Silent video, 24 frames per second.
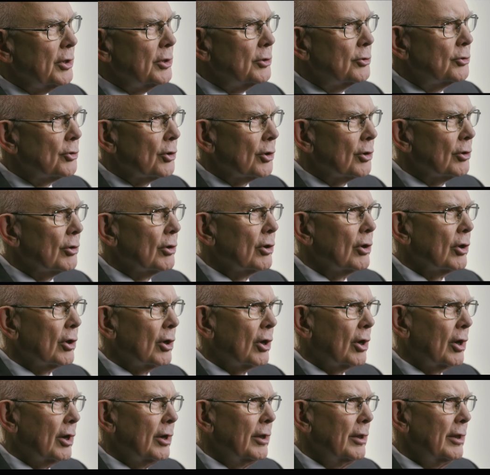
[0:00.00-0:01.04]
the eternal
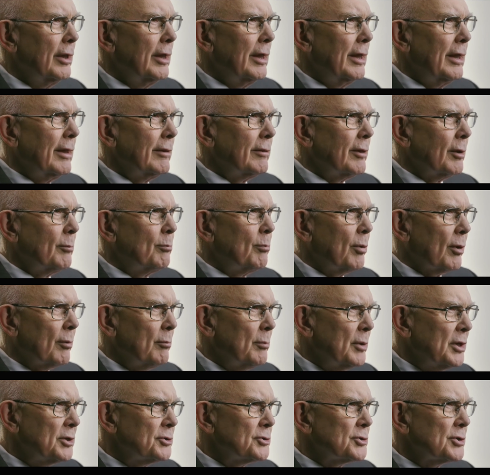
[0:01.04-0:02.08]
law that
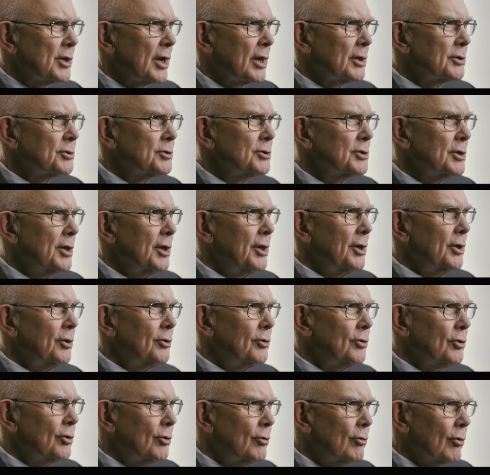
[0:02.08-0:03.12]
permits us
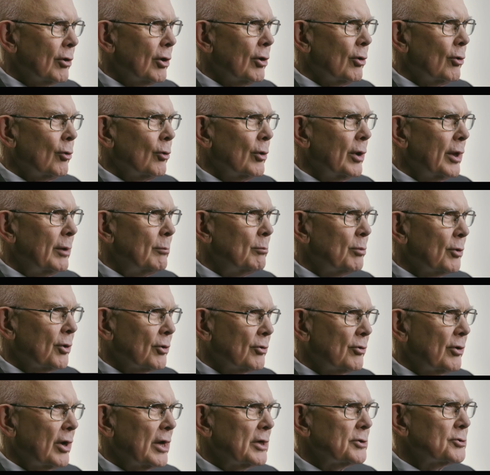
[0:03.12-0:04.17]
to grow and
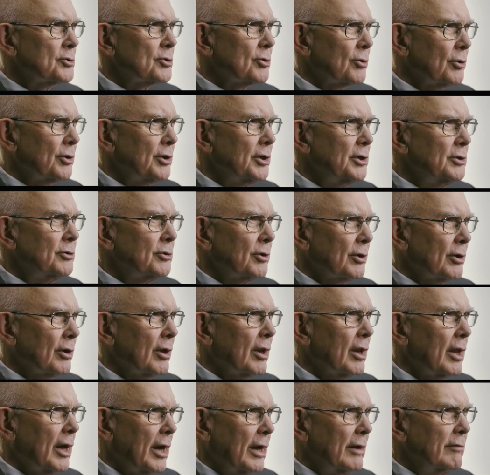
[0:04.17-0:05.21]
progress toward
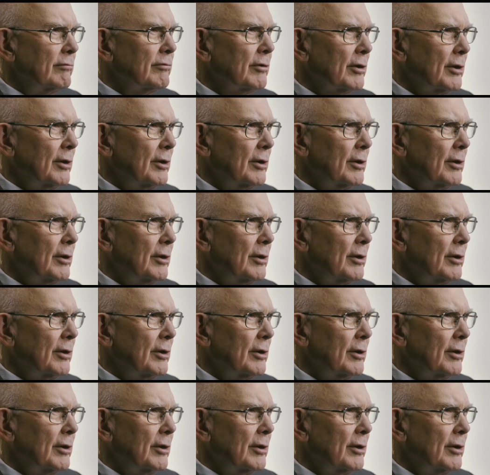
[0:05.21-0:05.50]
eternal life.